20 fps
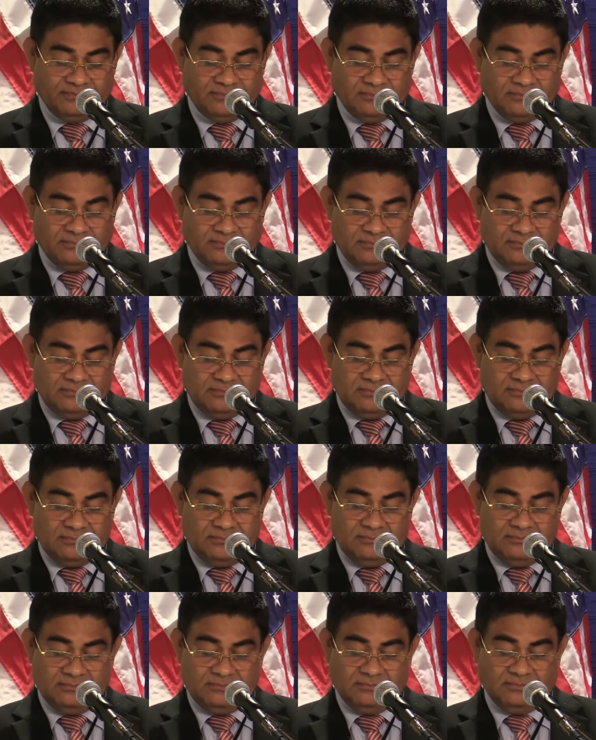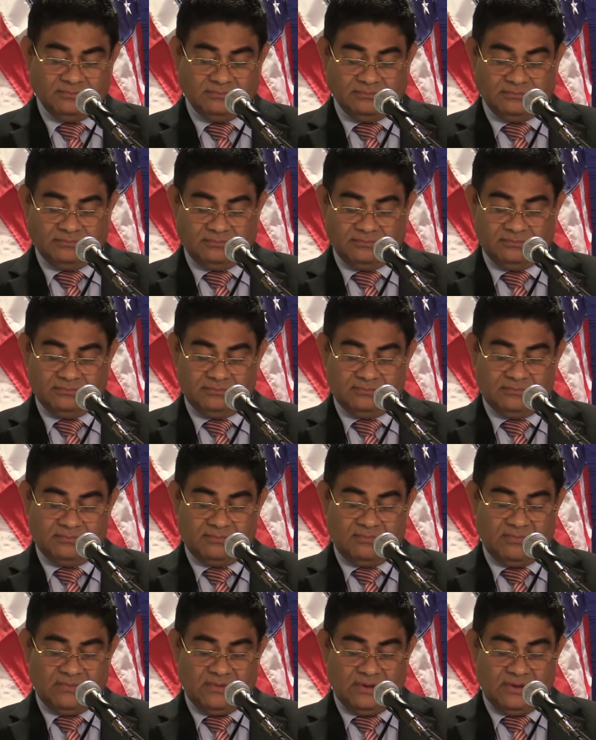[no speech]